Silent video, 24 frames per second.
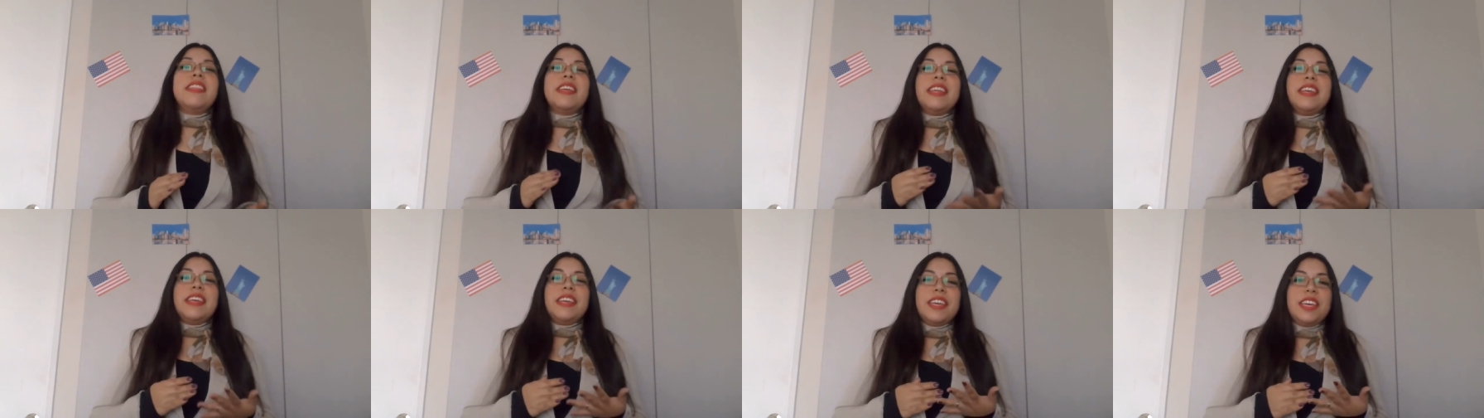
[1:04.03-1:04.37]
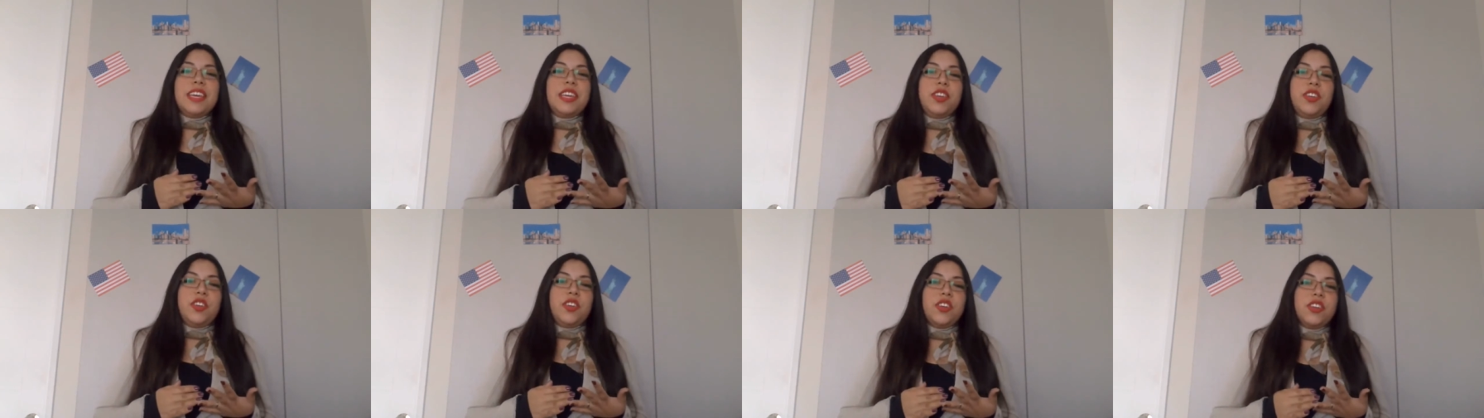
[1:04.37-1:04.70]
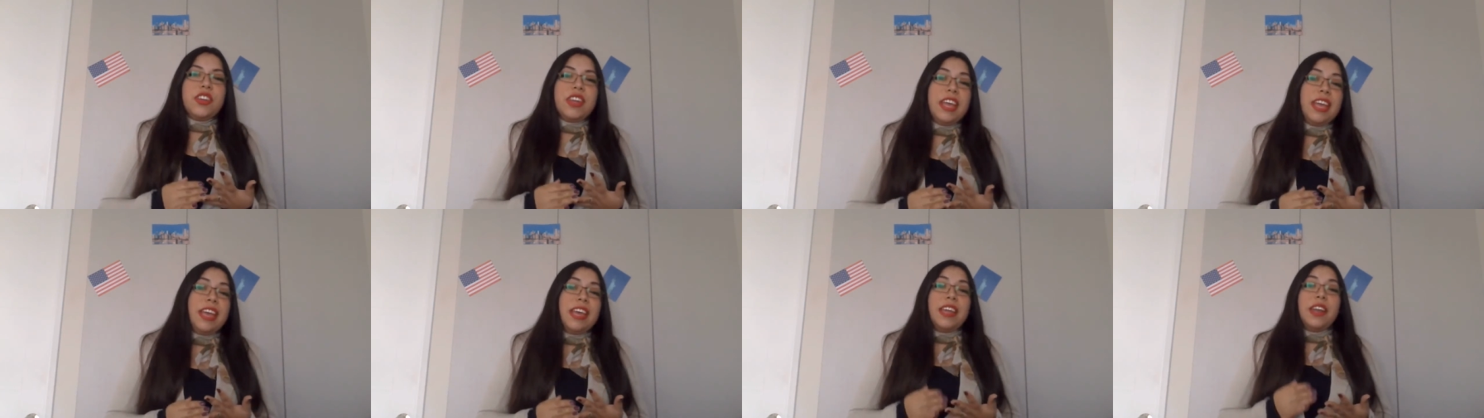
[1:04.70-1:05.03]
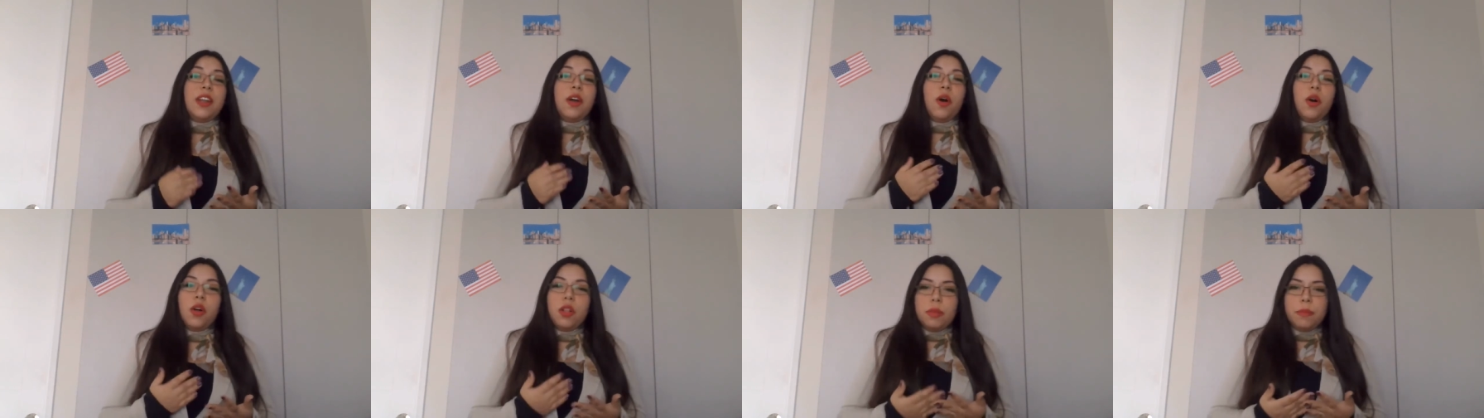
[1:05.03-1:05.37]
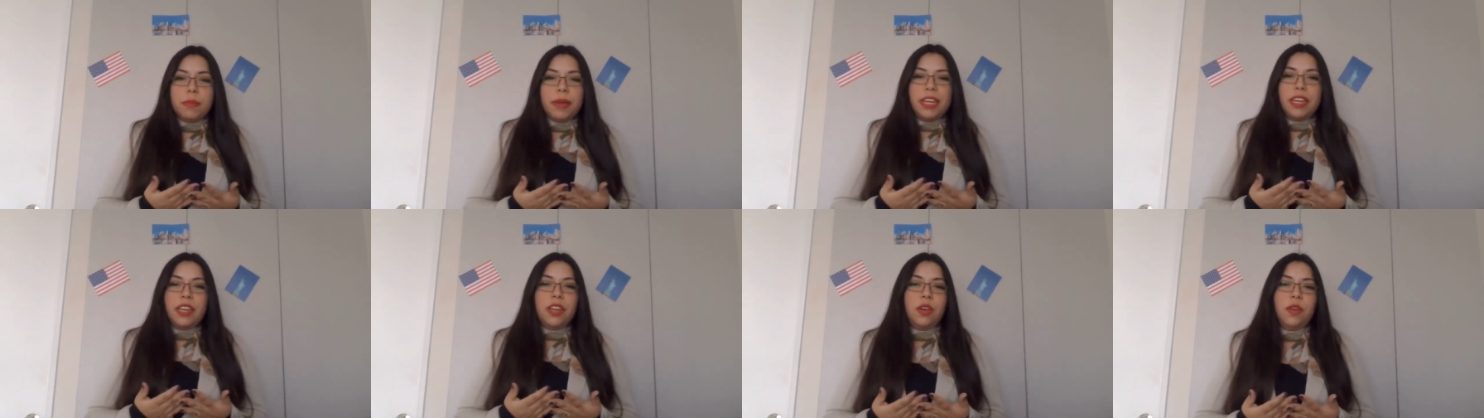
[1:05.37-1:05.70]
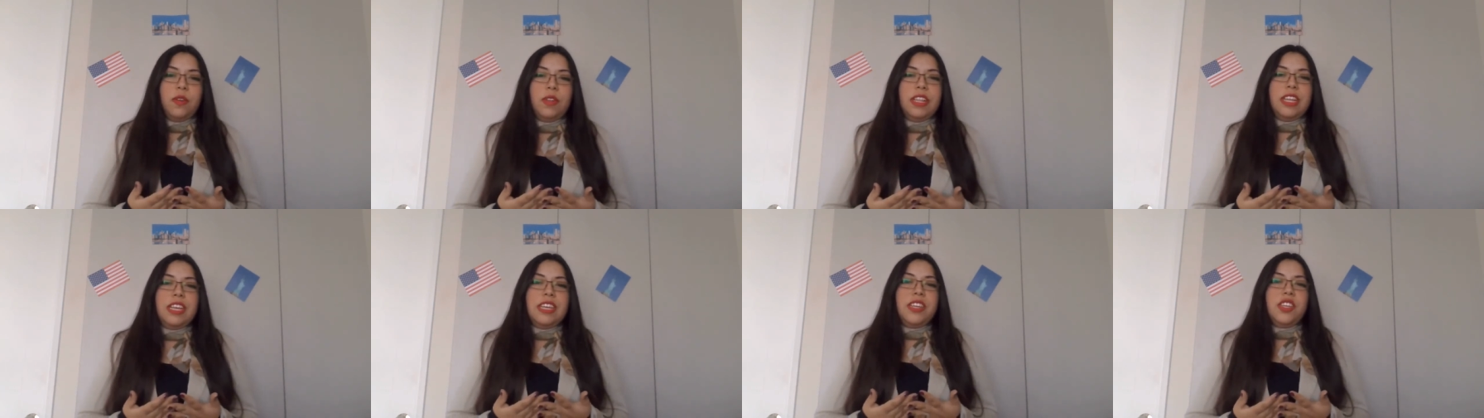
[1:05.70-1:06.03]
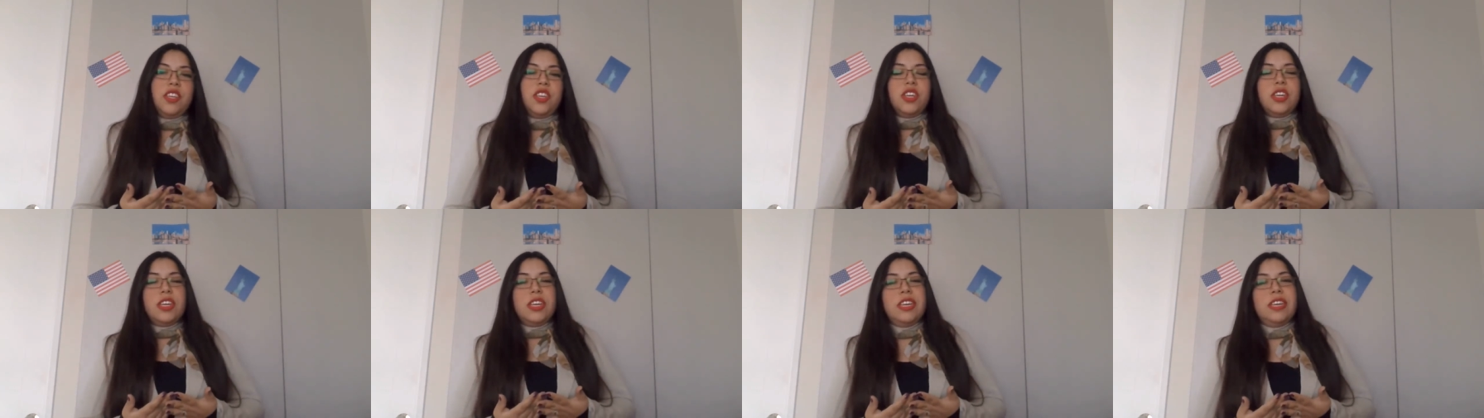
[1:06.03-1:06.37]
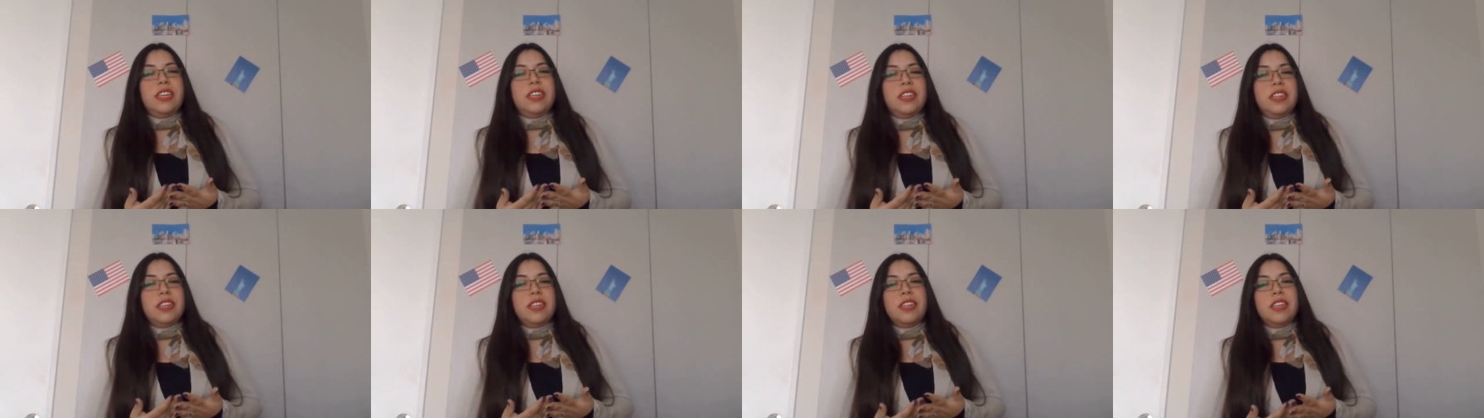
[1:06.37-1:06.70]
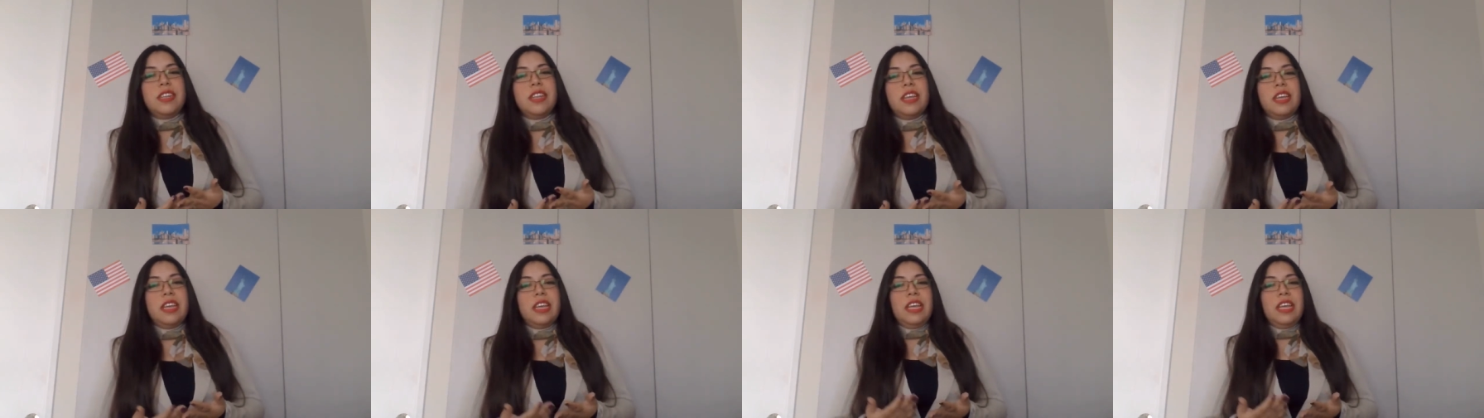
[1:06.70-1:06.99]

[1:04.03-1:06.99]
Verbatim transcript: dedication, and all my knowledge in,